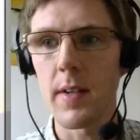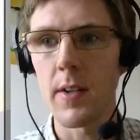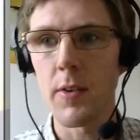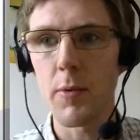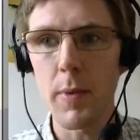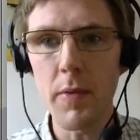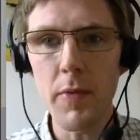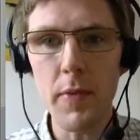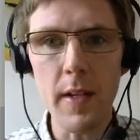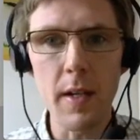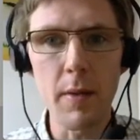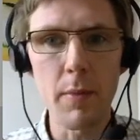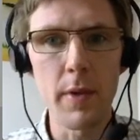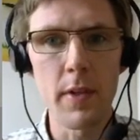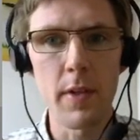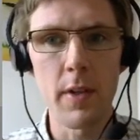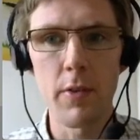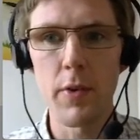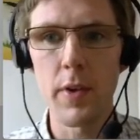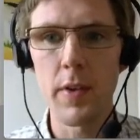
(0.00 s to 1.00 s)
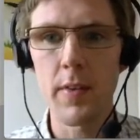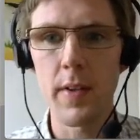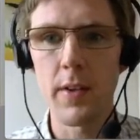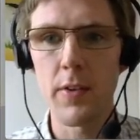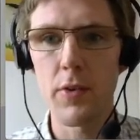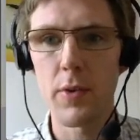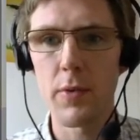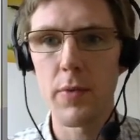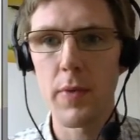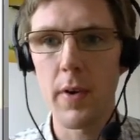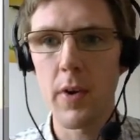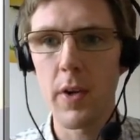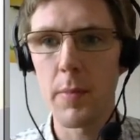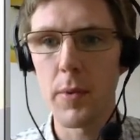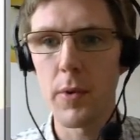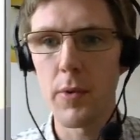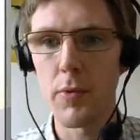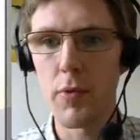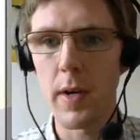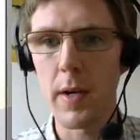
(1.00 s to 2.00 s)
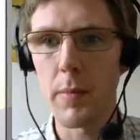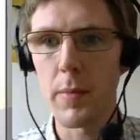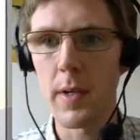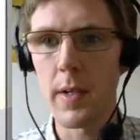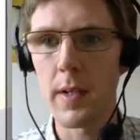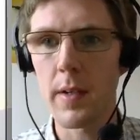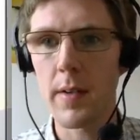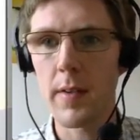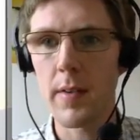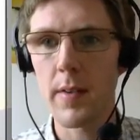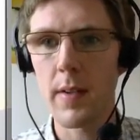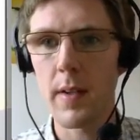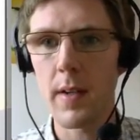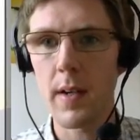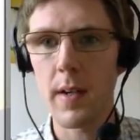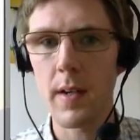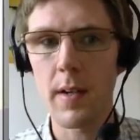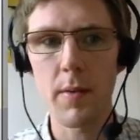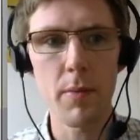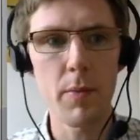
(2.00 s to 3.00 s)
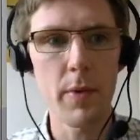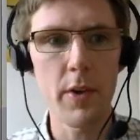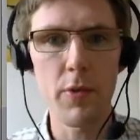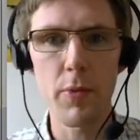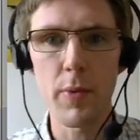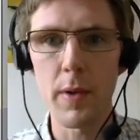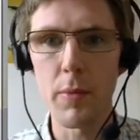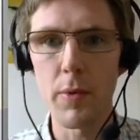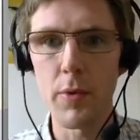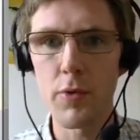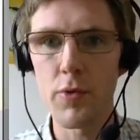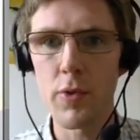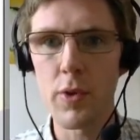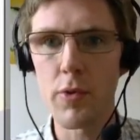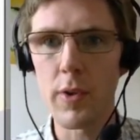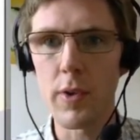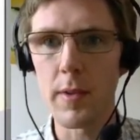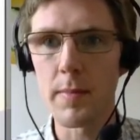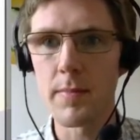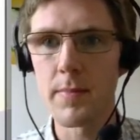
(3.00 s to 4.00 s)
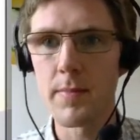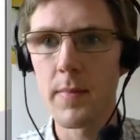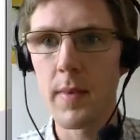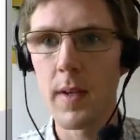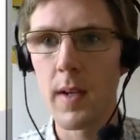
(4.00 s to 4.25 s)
as we've seen with other essential variable frameworks, which we will draw on.